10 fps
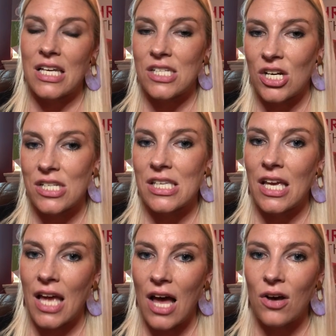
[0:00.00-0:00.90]
they start
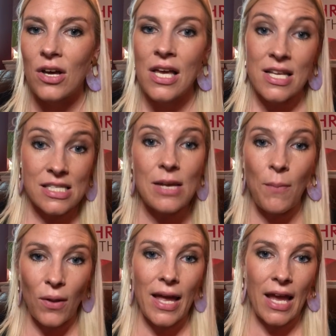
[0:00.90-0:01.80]
seeing how
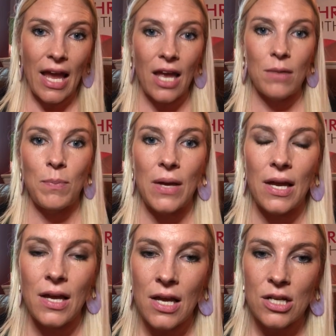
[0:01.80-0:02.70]
simple it can
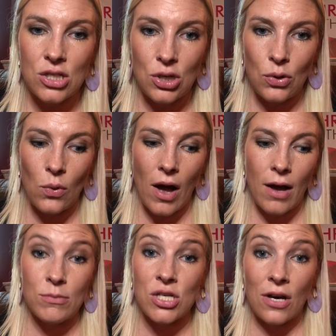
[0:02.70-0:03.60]
be to
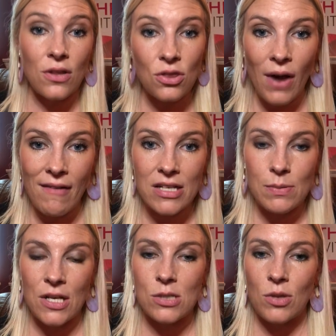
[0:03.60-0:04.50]
share the Thrive
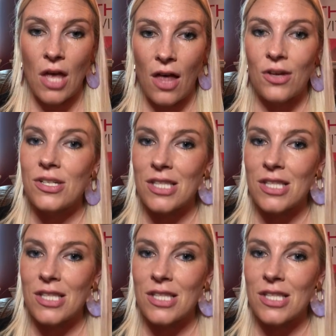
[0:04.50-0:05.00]
experience with others,